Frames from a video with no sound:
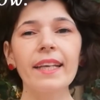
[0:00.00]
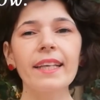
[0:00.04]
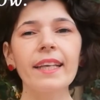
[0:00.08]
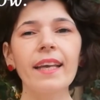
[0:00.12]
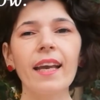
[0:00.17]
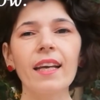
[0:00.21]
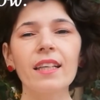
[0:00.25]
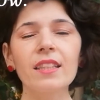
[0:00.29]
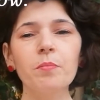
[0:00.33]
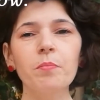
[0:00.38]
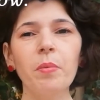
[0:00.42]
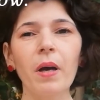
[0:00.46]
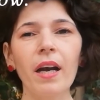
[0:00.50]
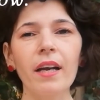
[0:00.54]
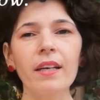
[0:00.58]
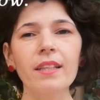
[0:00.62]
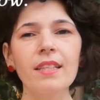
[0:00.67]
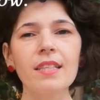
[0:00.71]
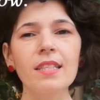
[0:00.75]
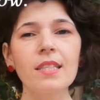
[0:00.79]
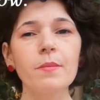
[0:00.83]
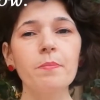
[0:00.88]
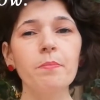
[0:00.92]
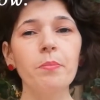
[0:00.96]
can't buy
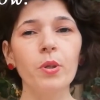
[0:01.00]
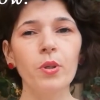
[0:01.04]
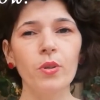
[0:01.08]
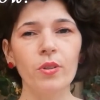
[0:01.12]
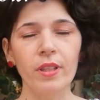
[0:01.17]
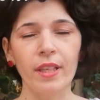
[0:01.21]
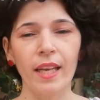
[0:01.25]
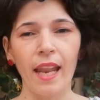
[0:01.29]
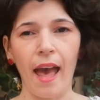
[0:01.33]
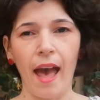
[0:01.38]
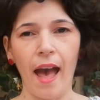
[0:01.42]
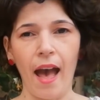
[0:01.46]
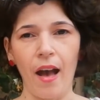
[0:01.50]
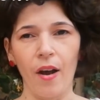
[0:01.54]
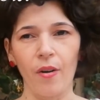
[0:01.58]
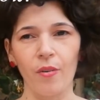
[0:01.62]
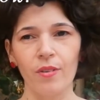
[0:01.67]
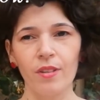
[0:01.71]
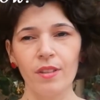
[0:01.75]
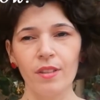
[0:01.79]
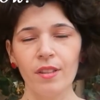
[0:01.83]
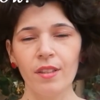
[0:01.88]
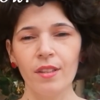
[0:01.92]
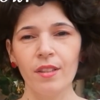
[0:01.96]
this book
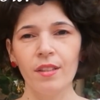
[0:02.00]
now.